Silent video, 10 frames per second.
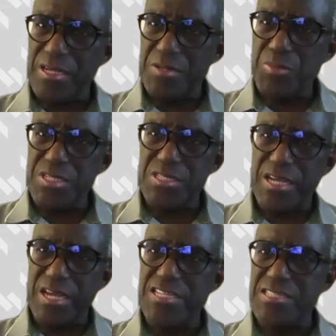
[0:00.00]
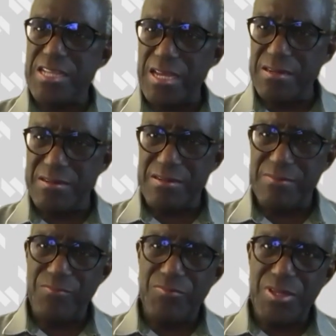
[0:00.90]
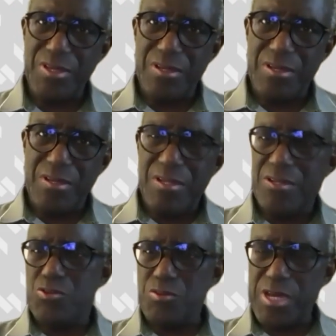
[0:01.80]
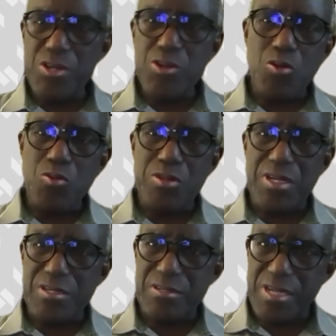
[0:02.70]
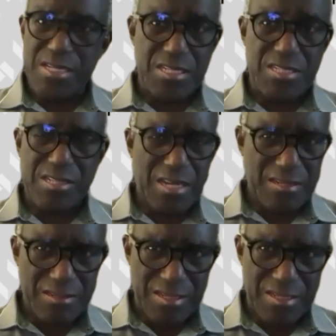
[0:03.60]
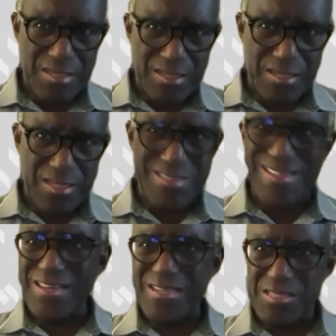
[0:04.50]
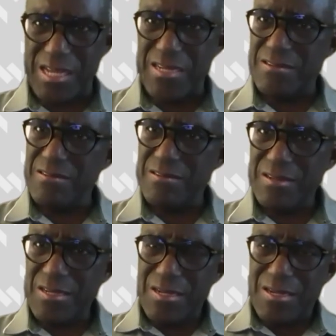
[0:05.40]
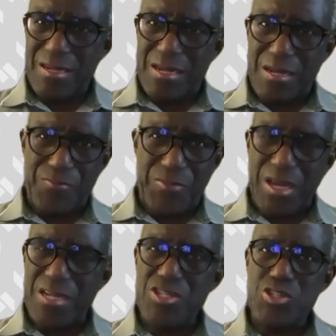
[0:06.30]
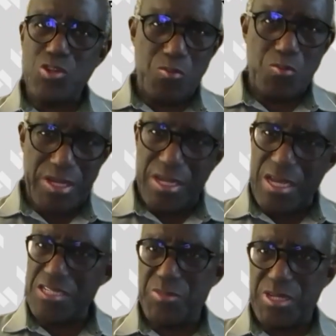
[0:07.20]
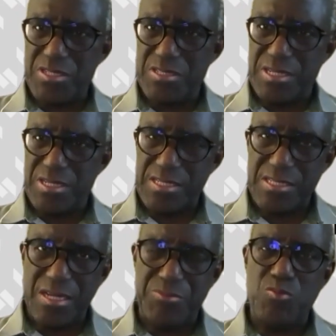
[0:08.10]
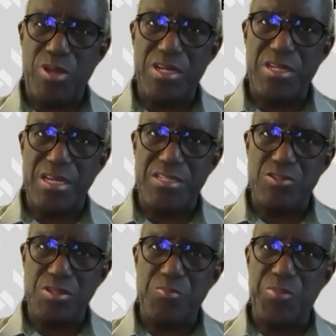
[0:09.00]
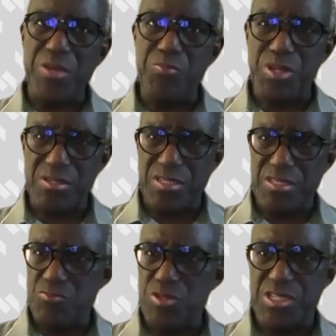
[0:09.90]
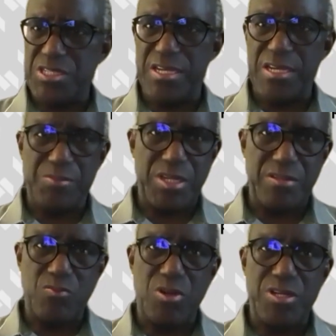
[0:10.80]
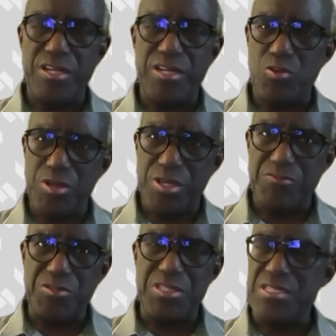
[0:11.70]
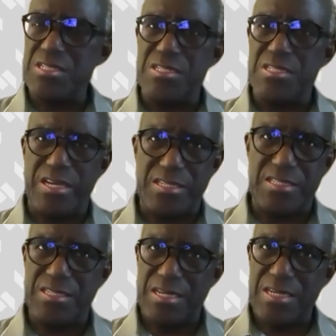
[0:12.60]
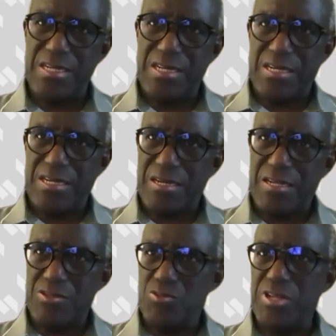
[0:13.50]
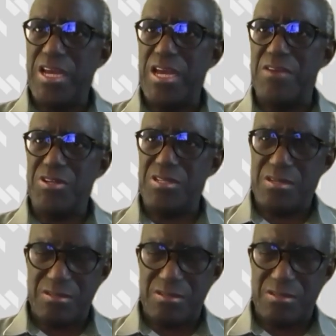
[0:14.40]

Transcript: it meets a standard? Do they know that there's a standard? Is there a standard? There are so many aspects to this. I mean, when it gets to the big buildings that we see, I mean, the one in Ikoyi, for instance, yes. Do they have an